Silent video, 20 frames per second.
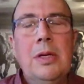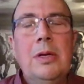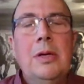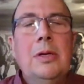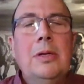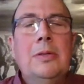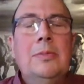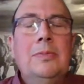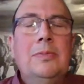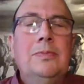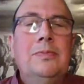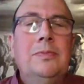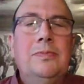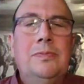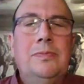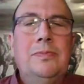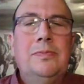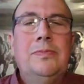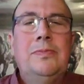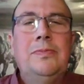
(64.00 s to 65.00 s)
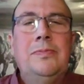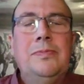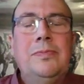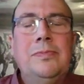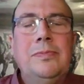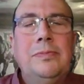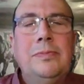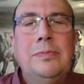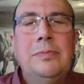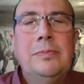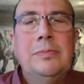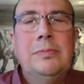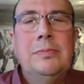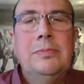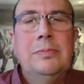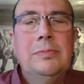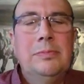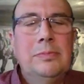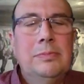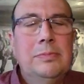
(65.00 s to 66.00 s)

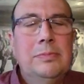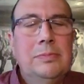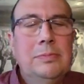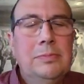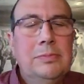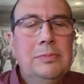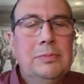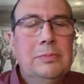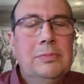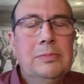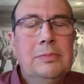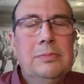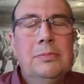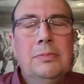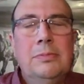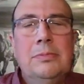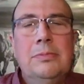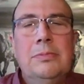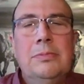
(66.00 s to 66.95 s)
The person shown says nothing.